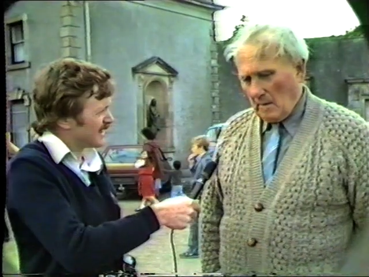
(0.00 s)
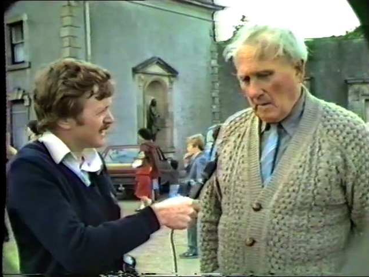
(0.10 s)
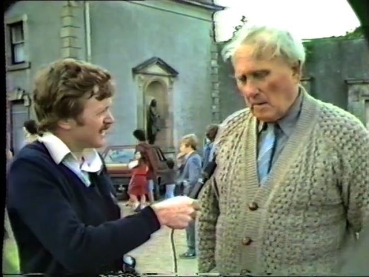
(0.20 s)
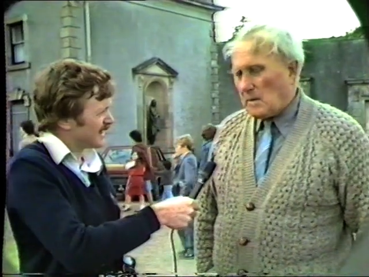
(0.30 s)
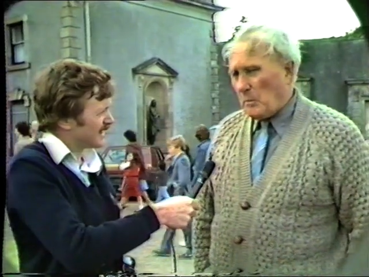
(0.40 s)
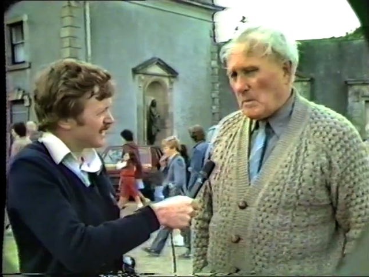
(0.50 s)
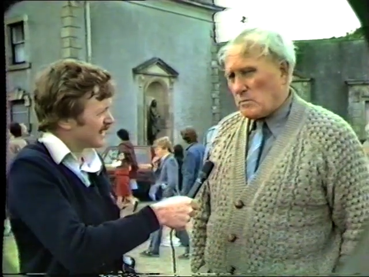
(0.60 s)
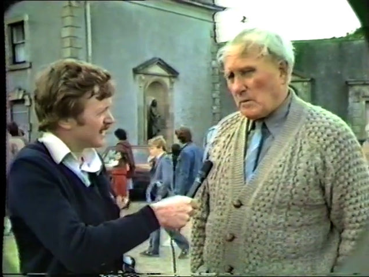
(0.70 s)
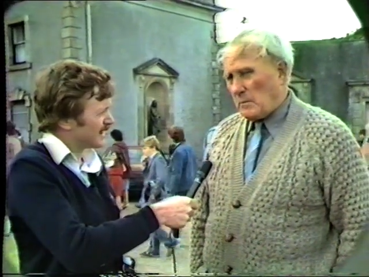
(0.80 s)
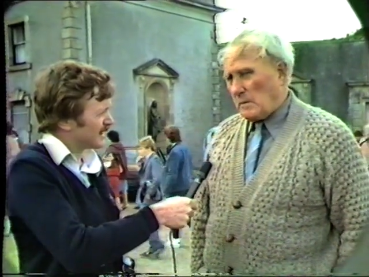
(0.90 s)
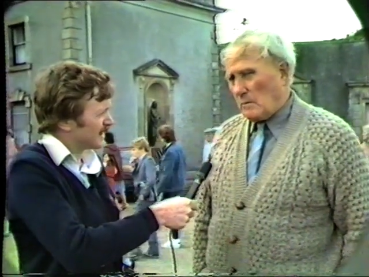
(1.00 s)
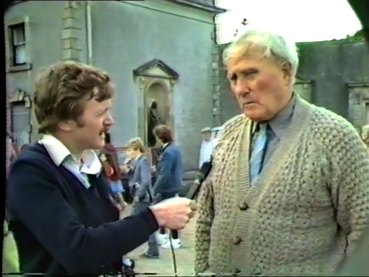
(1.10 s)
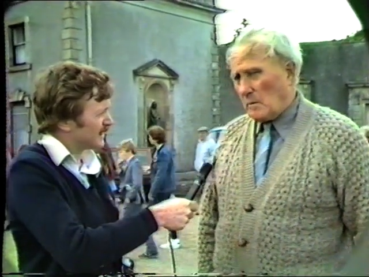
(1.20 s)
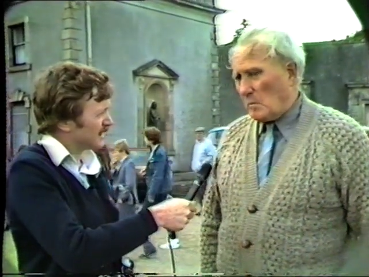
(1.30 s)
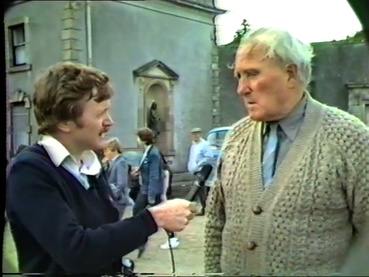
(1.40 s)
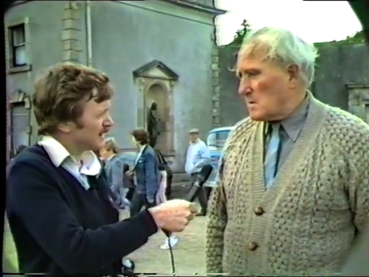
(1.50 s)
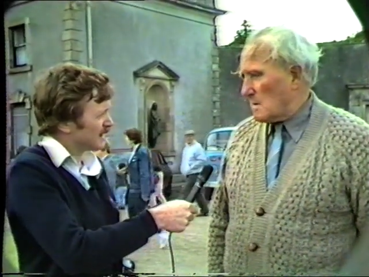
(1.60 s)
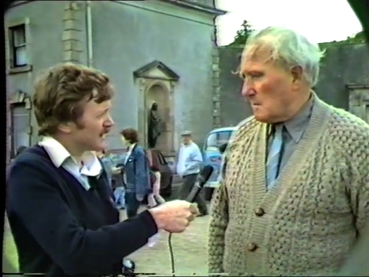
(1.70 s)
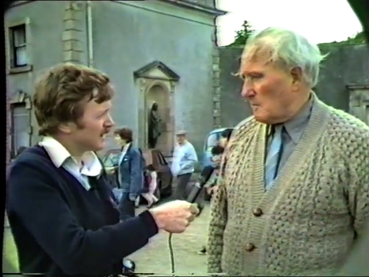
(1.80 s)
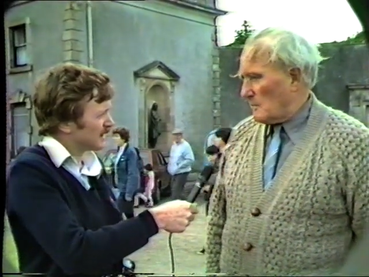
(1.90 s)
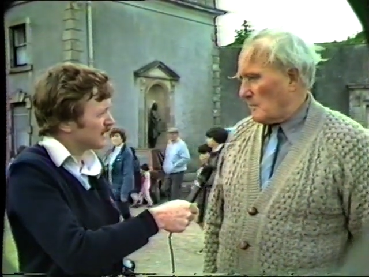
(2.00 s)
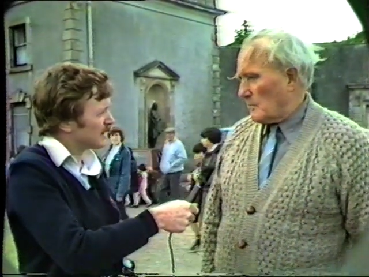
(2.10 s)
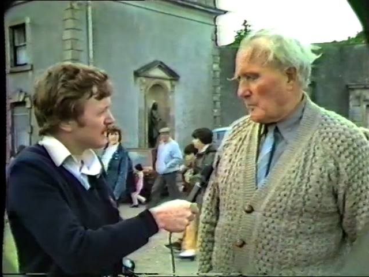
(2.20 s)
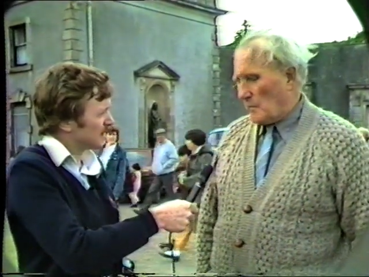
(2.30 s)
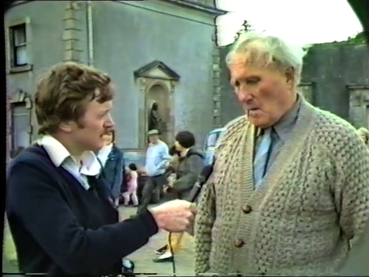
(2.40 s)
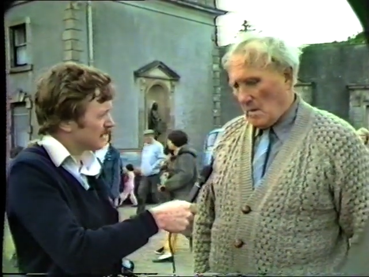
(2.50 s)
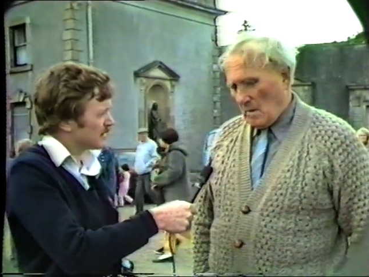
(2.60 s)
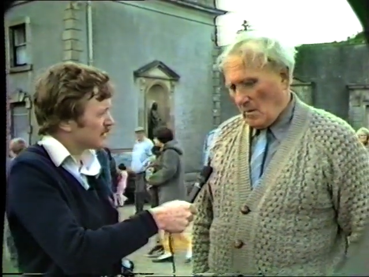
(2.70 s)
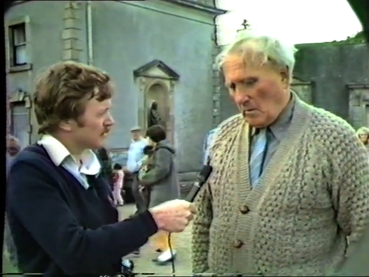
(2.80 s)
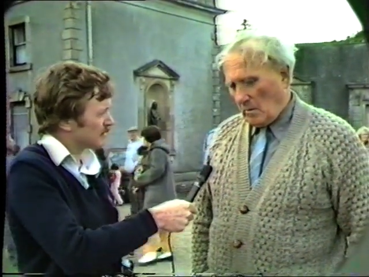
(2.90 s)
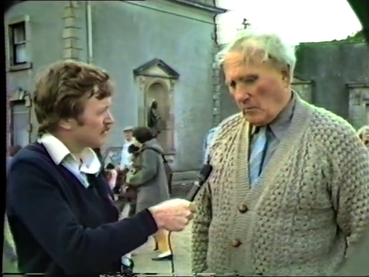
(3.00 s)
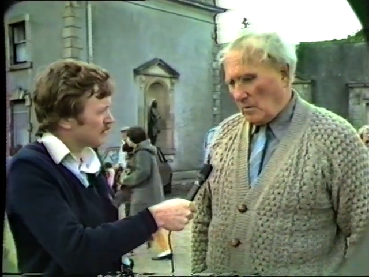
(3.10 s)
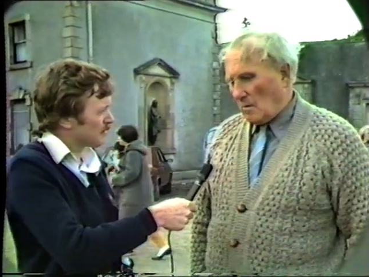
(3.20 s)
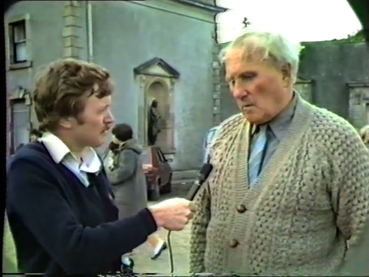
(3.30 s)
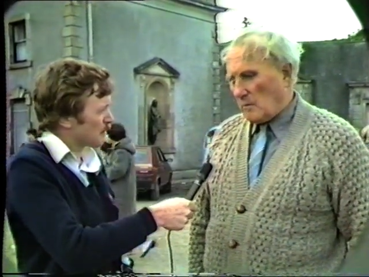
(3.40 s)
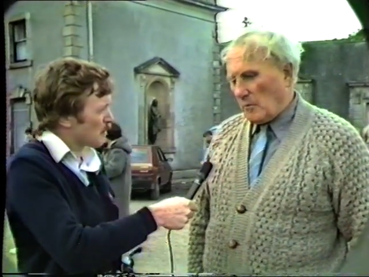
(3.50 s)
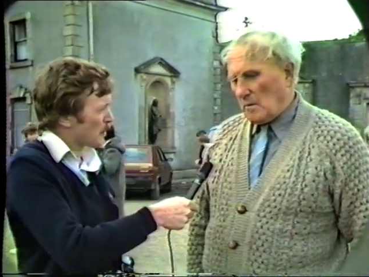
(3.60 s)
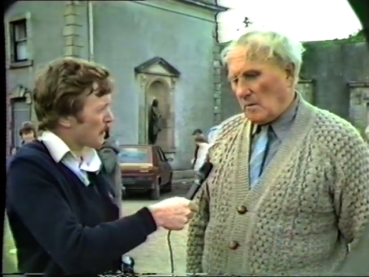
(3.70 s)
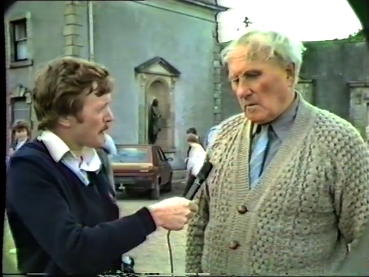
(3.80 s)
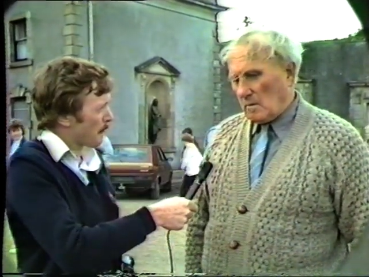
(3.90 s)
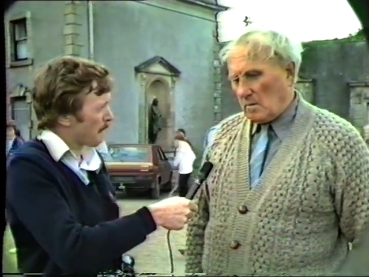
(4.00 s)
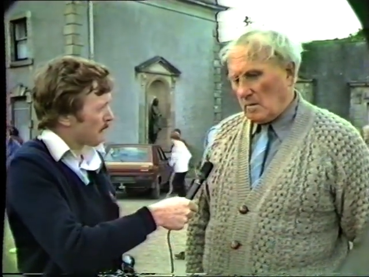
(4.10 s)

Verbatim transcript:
Speaker 1: It depends what we do in the meantime. Well, if we don't, if we don't